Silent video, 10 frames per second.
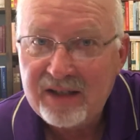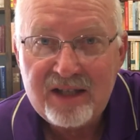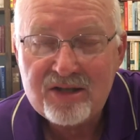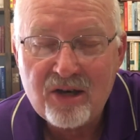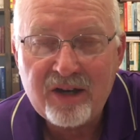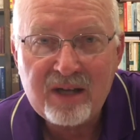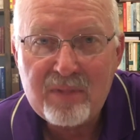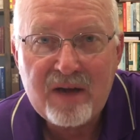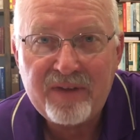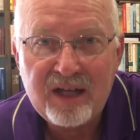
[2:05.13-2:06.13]
He's talking
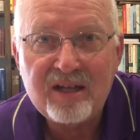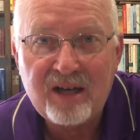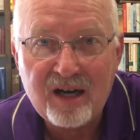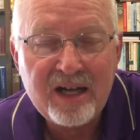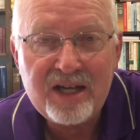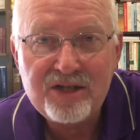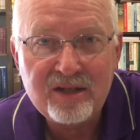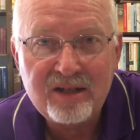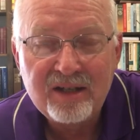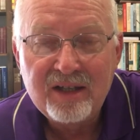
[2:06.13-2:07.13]
about the
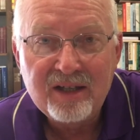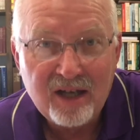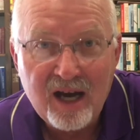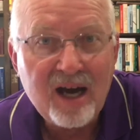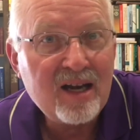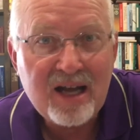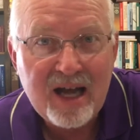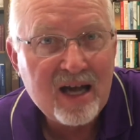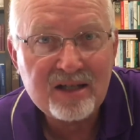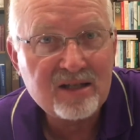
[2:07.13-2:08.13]
incarnation. God
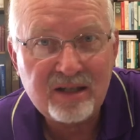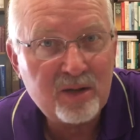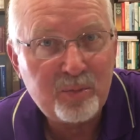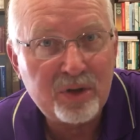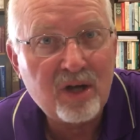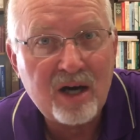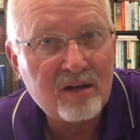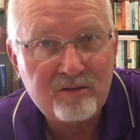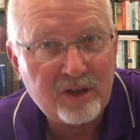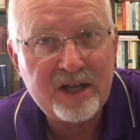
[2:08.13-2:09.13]
actually put
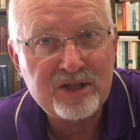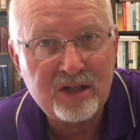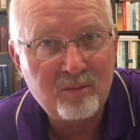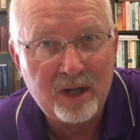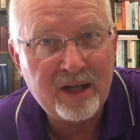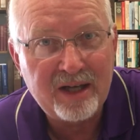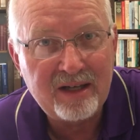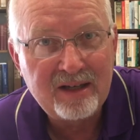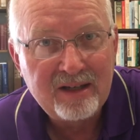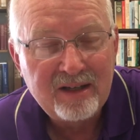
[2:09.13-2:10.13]
on flesh and
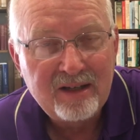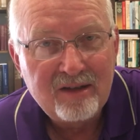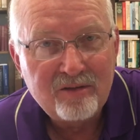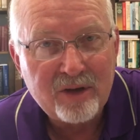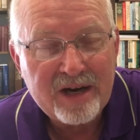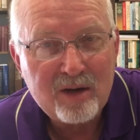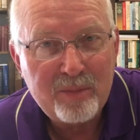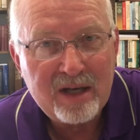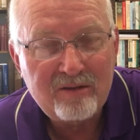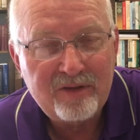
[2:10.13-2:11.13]
blood for our
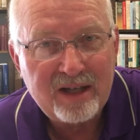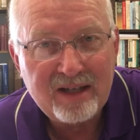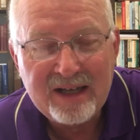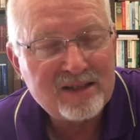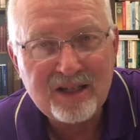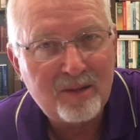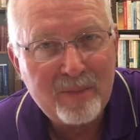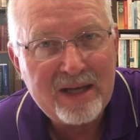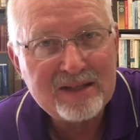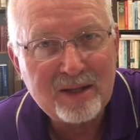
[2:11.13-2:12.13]
benefit. That's an
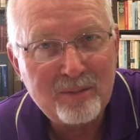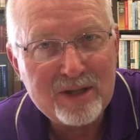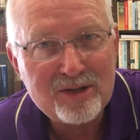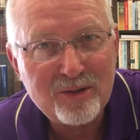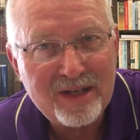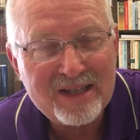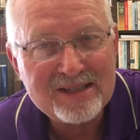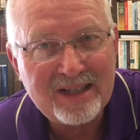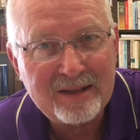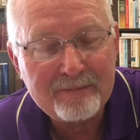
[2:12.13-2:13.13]
amazing mystery,
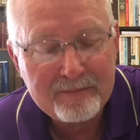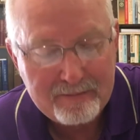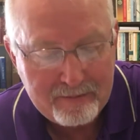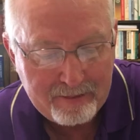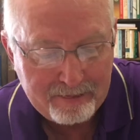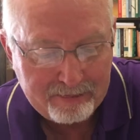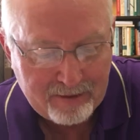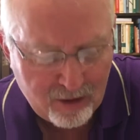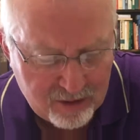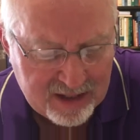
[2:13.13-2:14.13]
isn't it?
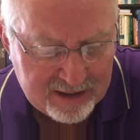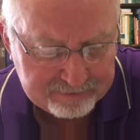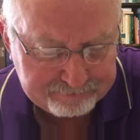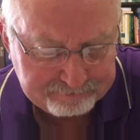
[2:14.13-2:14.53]
Okay.